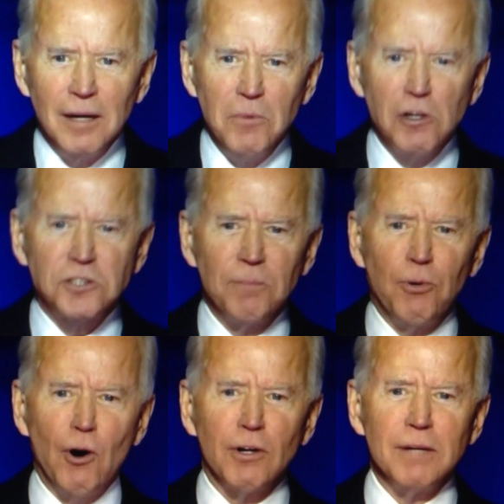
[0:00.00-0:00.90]
Most
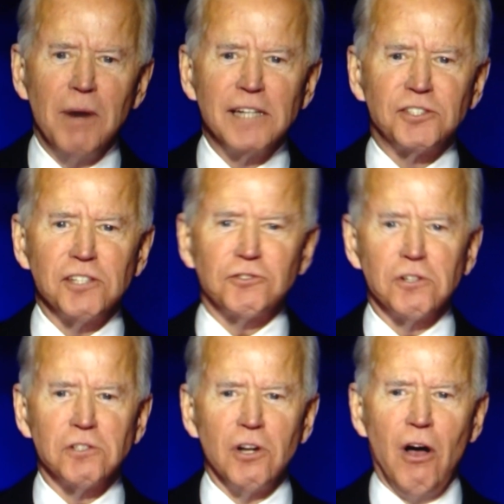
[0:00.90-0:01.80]
importantly, my
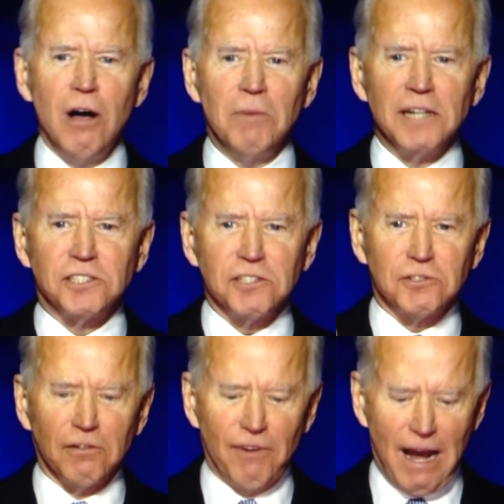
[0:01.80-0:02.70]
sisters-in-law, my
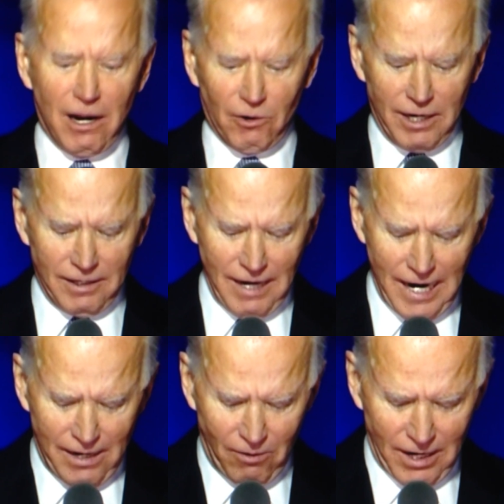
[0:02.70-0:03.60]
sister Valerie.
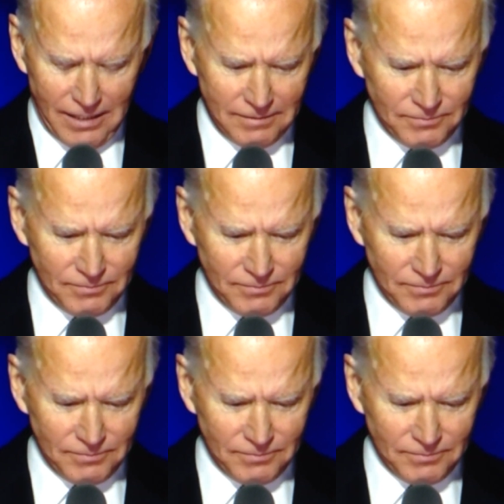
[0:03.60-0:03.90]
Anyway.